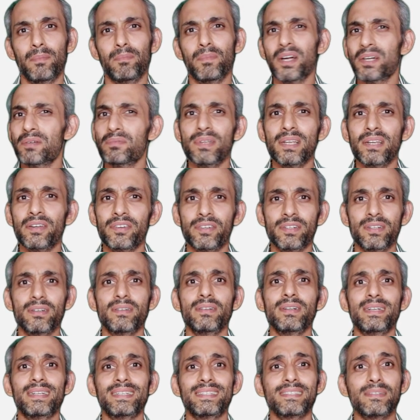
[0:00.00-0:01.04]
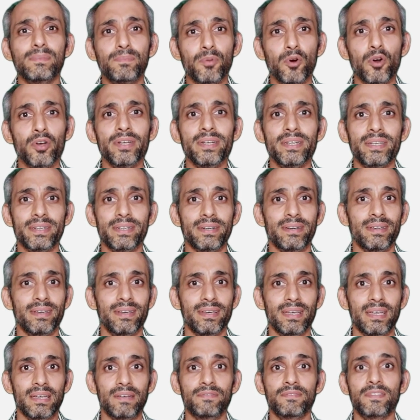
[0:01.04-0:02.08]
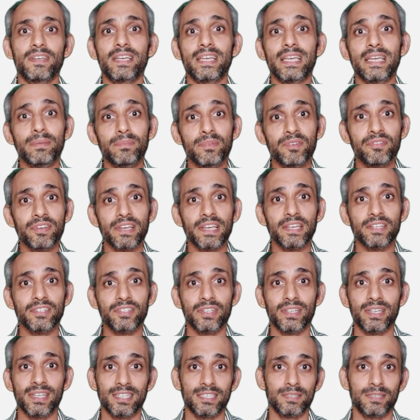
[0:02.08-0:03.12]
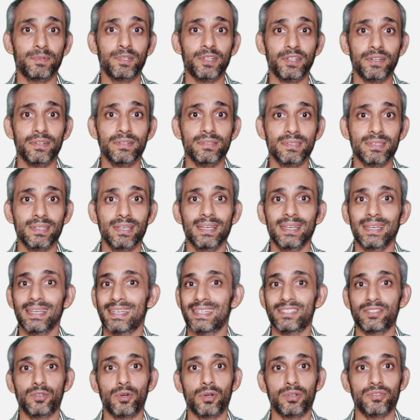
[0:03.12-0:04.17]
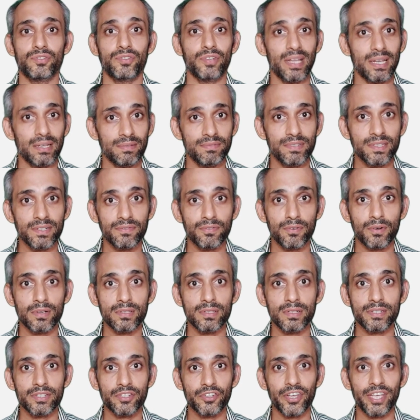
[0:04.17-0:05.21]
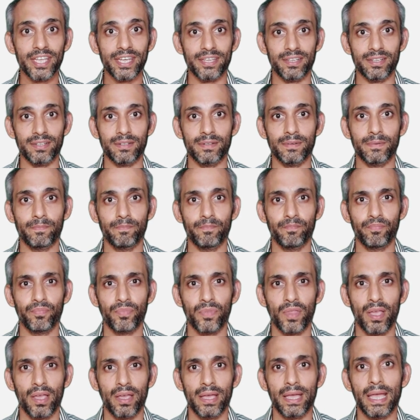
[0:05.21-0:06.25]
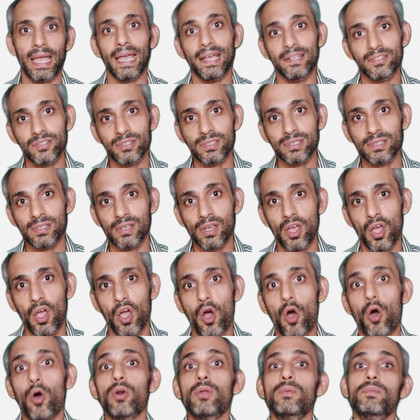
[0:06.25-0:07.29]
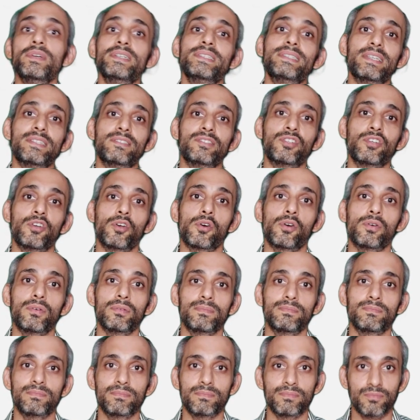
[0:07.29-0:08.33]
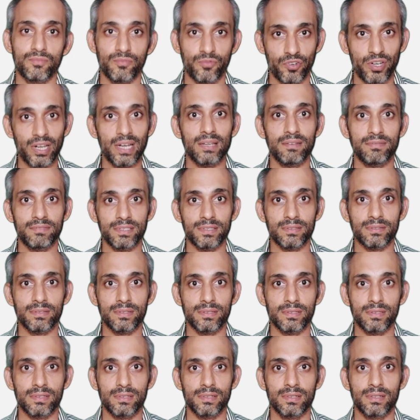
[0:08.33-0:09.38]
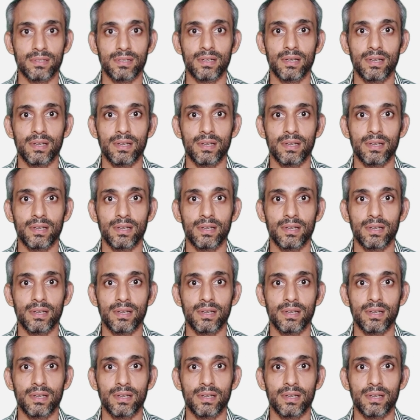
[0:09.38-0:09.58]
but will return disappointed if the gamification experience is not relevant for the training. Hence, always ensure relevance.